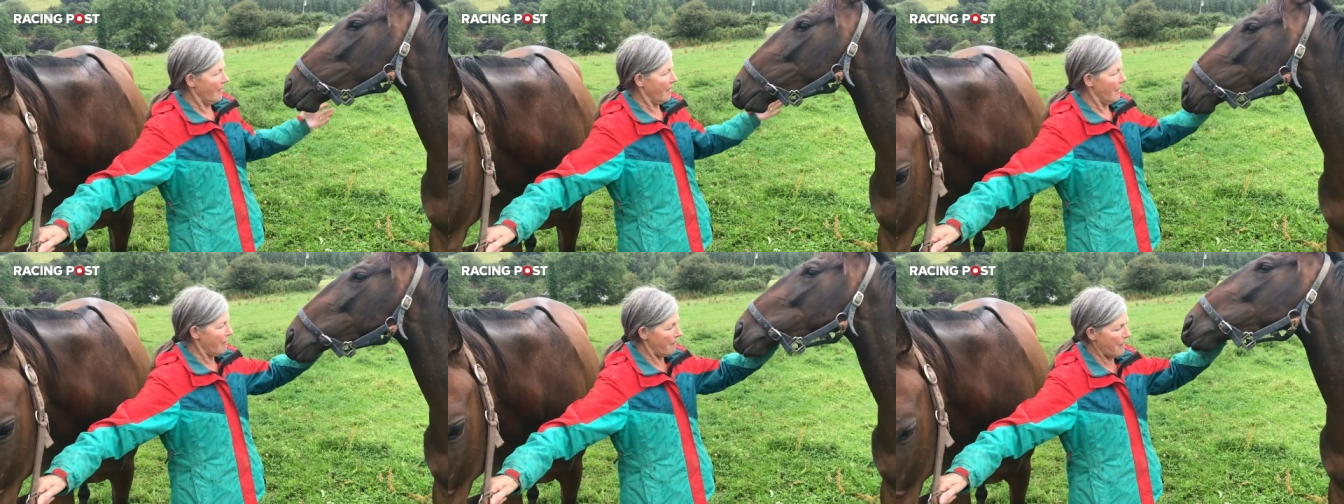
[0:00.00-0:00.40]

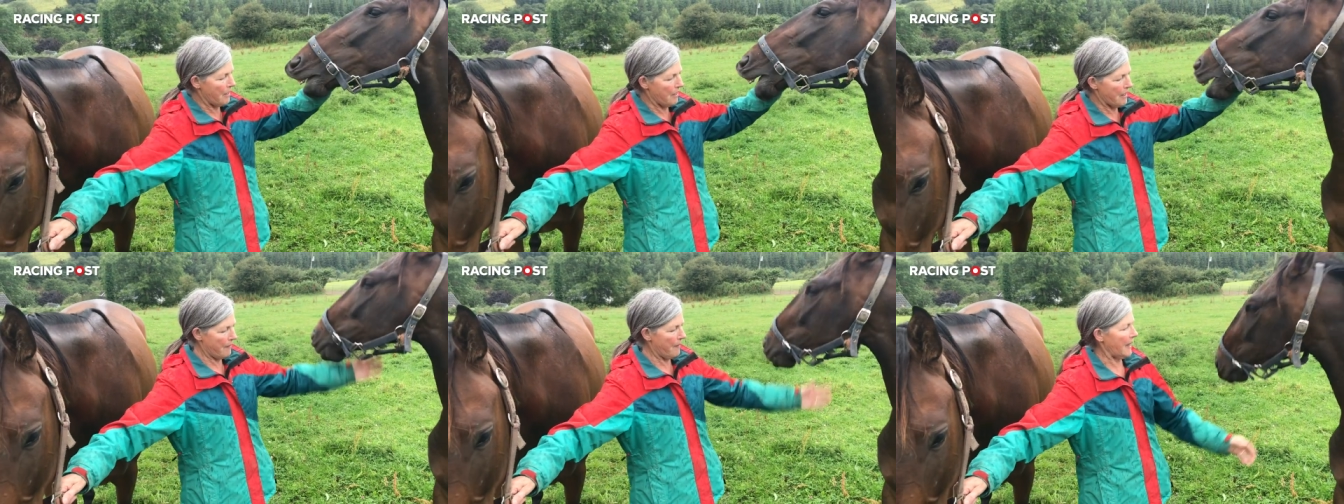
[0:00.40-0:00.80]
fairly
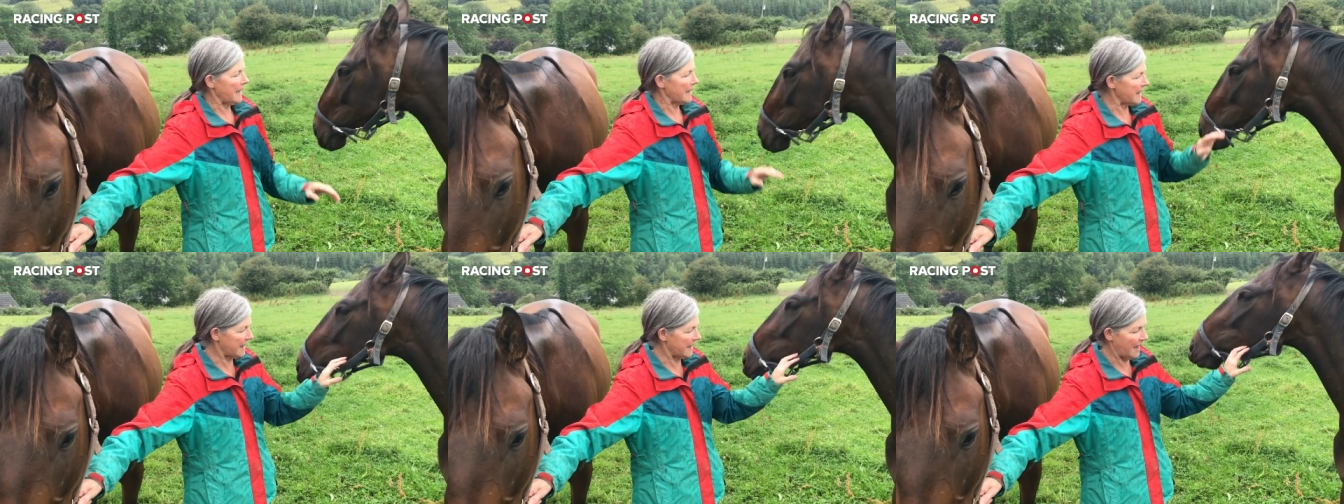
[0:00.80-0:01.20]

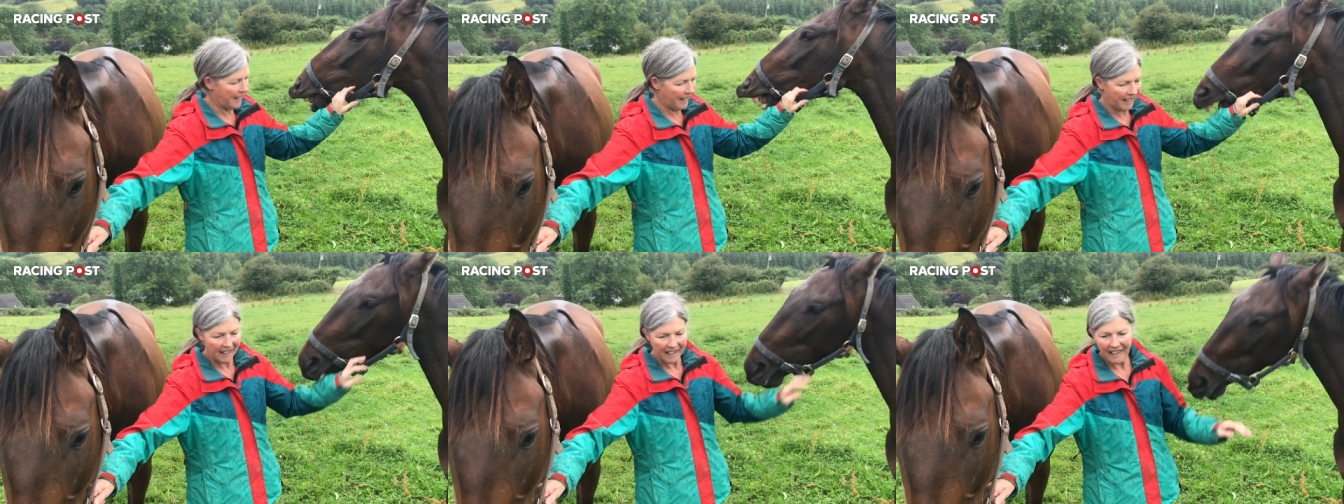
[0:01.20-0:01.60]
fast
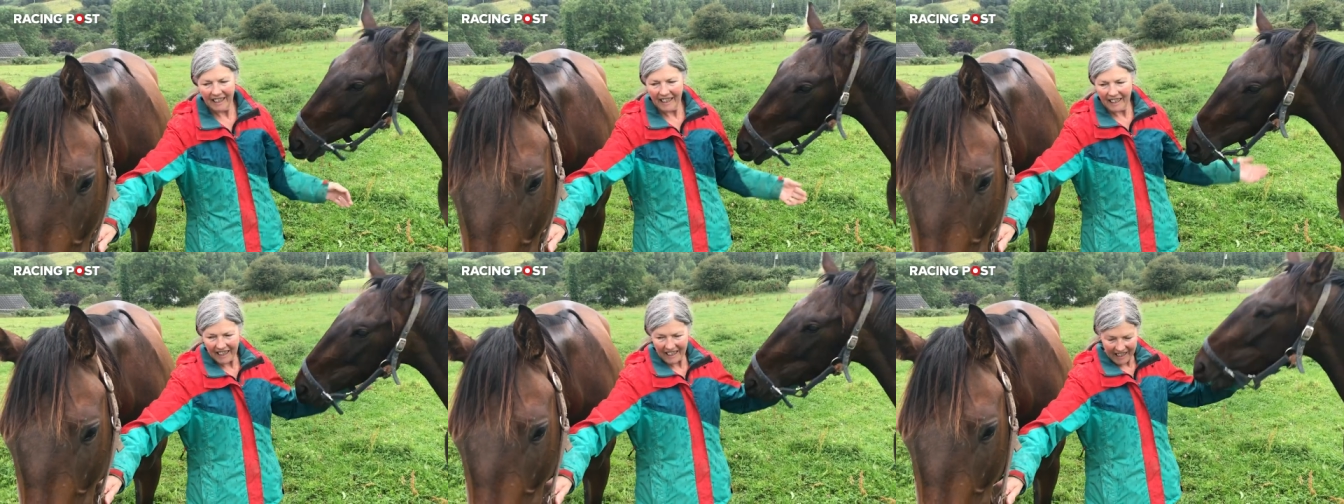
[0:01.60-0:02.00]

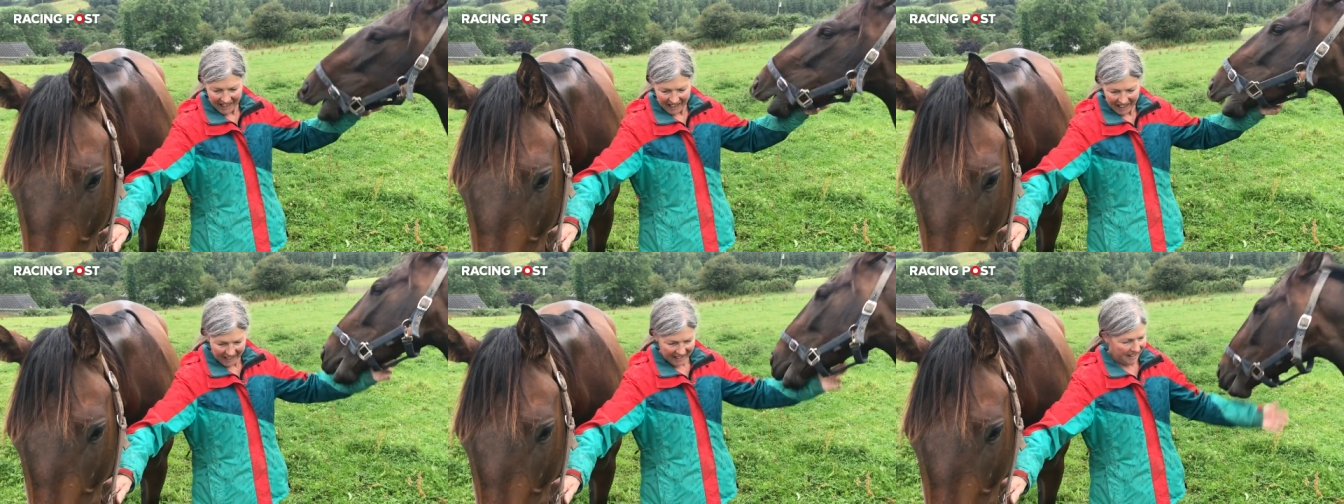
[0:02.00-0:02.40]

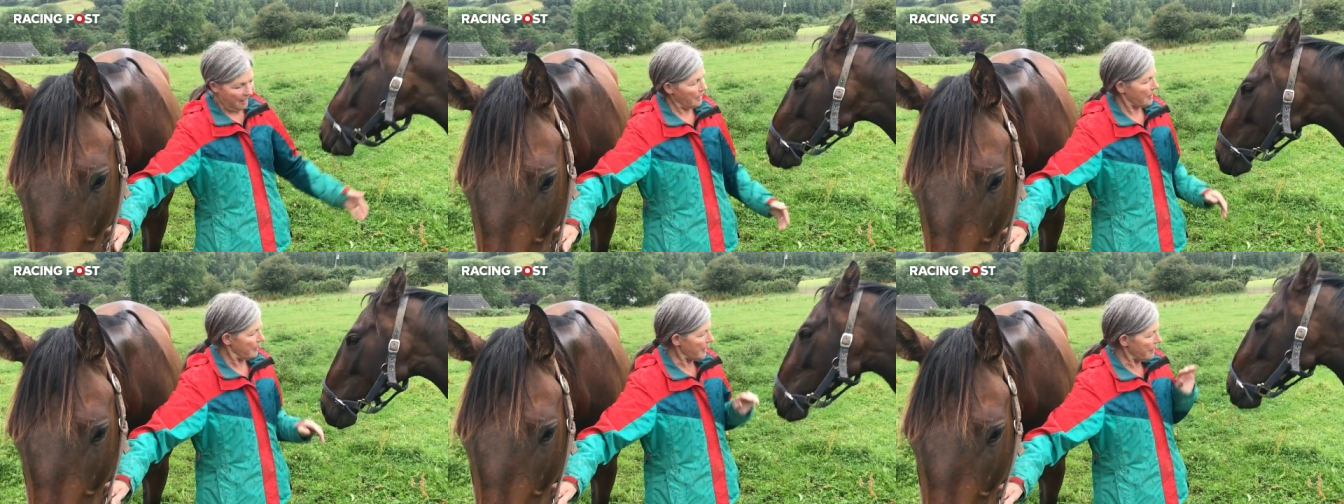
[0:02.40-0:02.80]
and the other
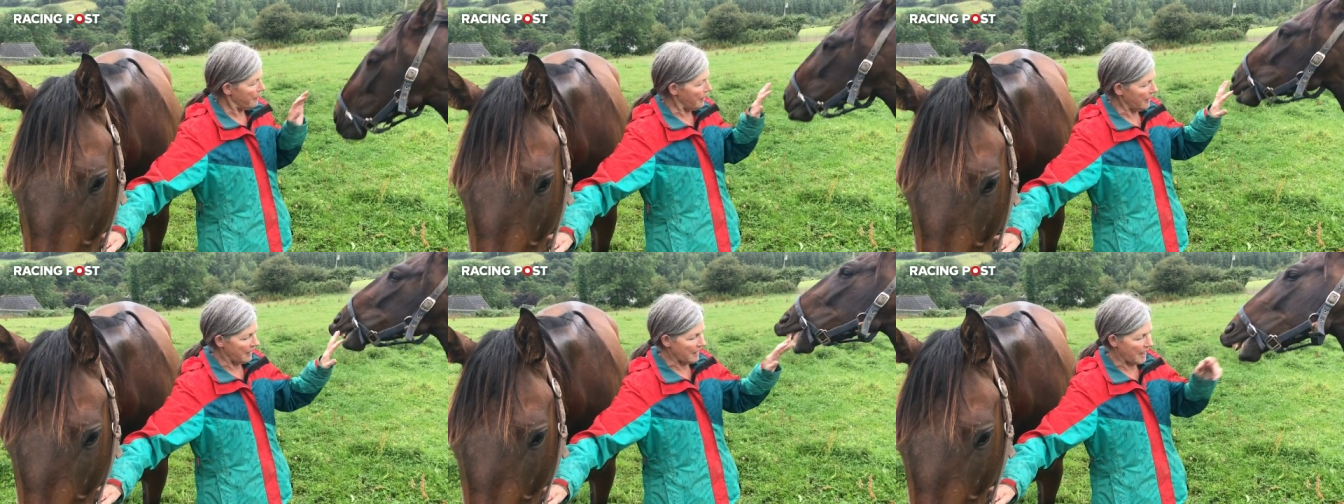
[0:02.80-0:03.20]
fella followed.